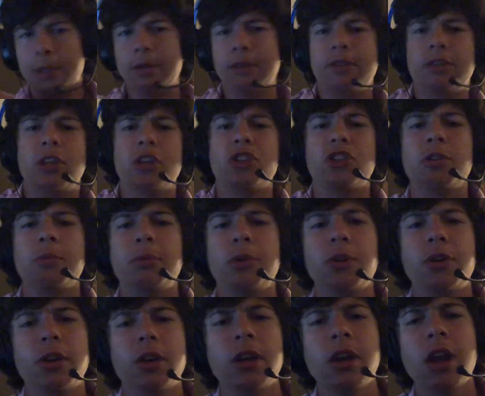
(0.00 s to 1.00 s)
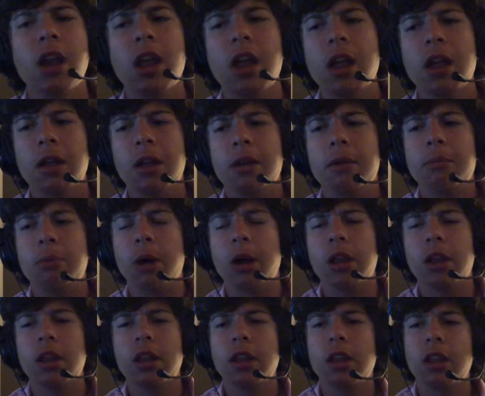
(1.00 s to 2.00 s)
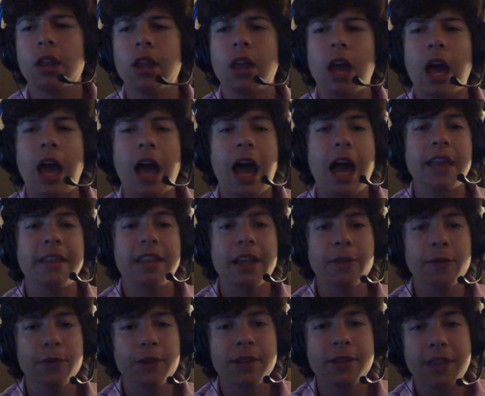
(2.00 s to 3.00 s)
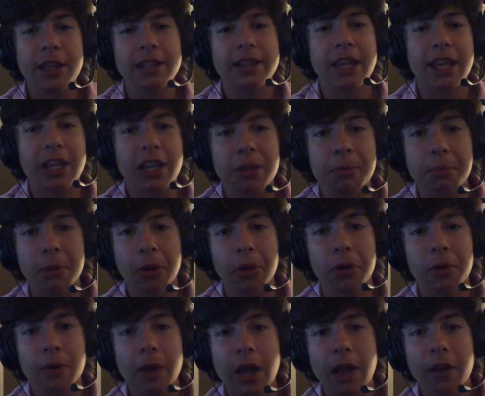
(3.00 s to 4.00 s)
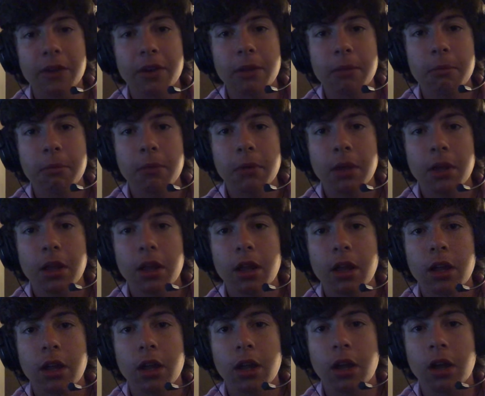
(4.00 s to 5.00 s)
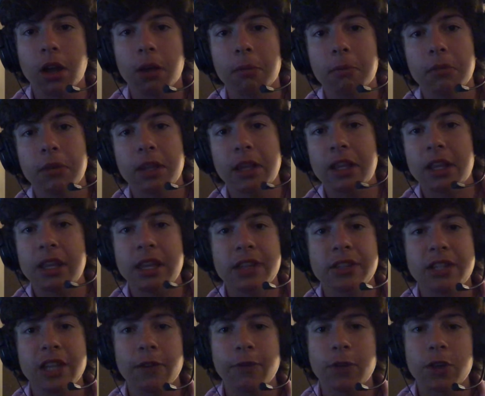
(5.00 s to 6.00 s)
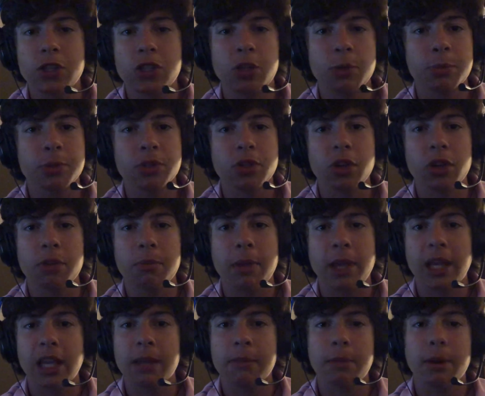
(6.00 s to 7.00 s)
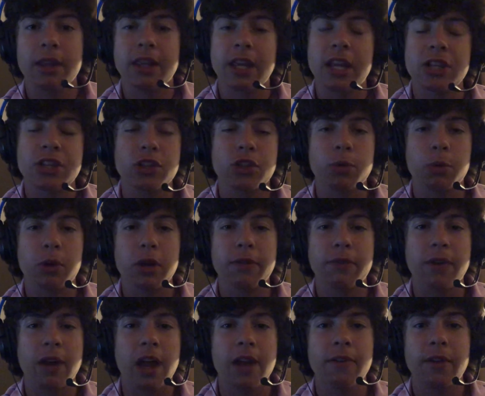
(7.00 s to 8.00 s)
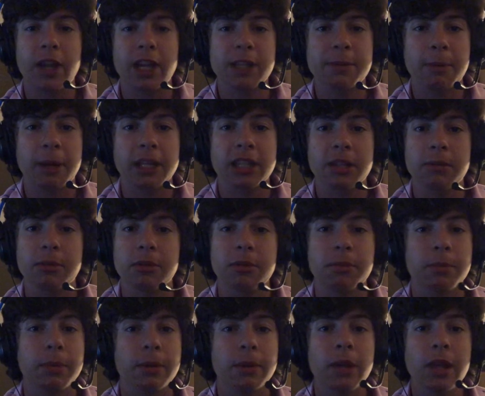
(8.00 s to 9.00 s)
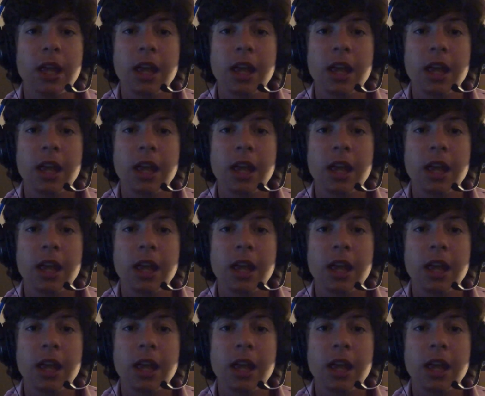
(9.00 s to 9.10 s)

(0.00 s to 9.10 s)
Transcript: distributor. But I definitely think they could build around him. He's definitely a superstar in the making. By the age of 25, I expect him to